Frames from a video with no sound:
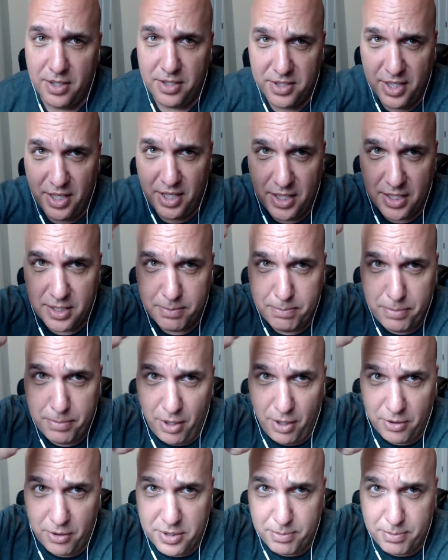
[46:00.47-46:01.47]
They've seen this
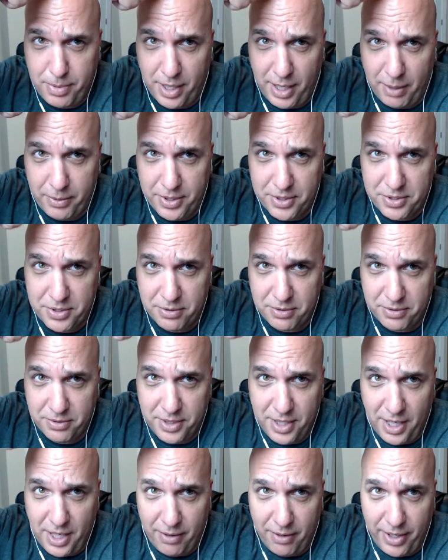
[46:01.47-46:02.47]
bald spot with this little
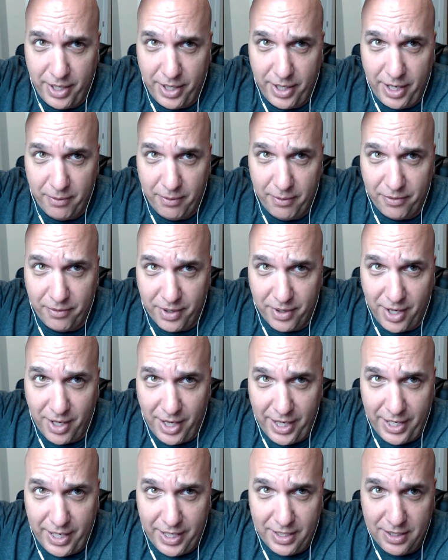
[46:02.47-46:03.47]
dot right here from the
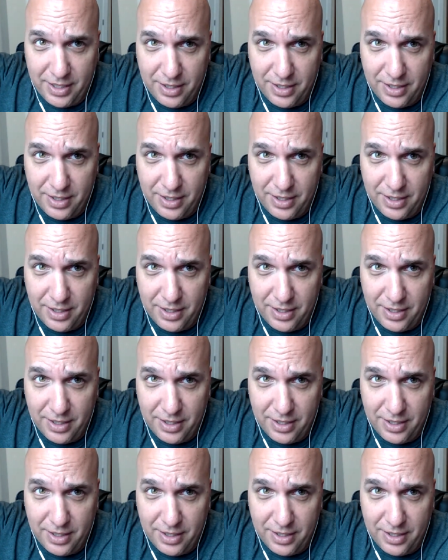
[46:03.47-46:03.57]
light.